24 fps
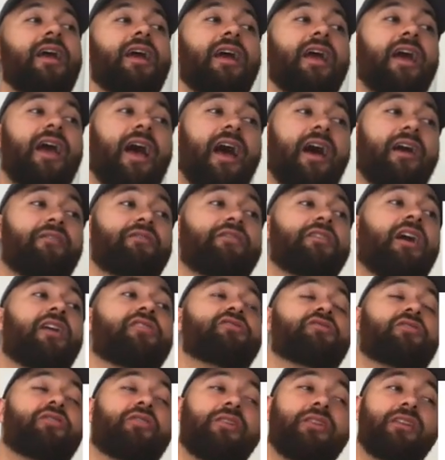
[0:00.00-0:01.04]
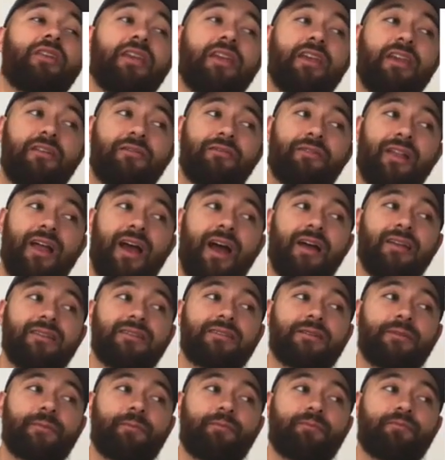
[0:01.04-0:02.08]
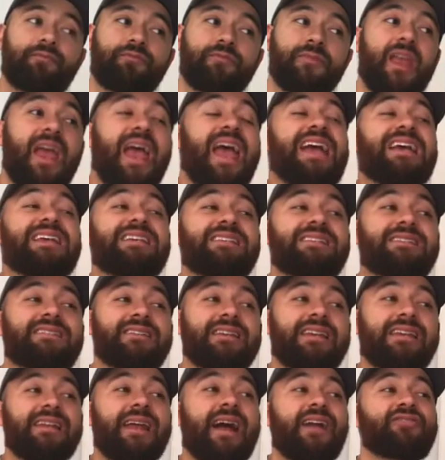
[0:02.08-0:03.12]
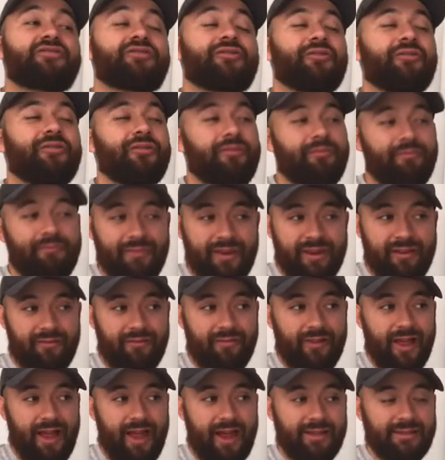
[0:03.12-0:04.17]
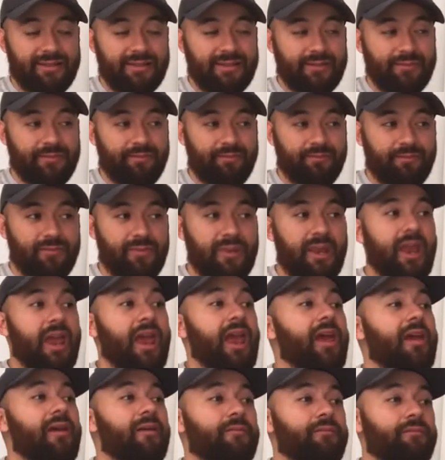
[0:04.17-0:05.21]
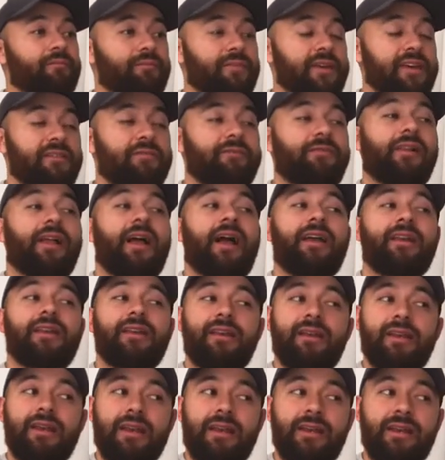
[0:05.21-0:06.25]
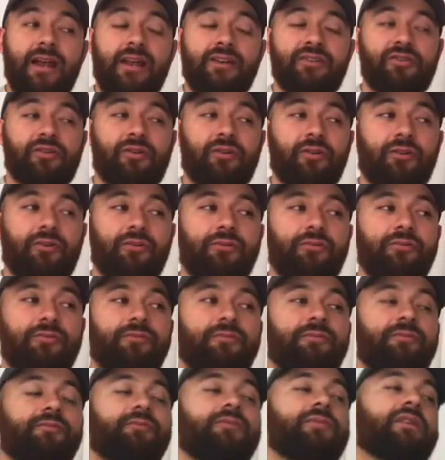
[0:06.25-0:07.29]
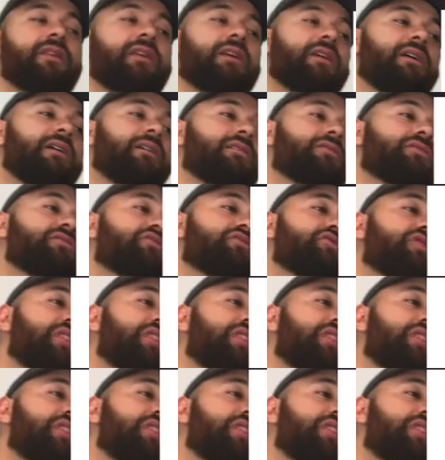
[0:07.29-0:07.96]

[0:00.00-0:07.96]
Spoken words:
F natural, E flat, C natural, B flat, E natural, G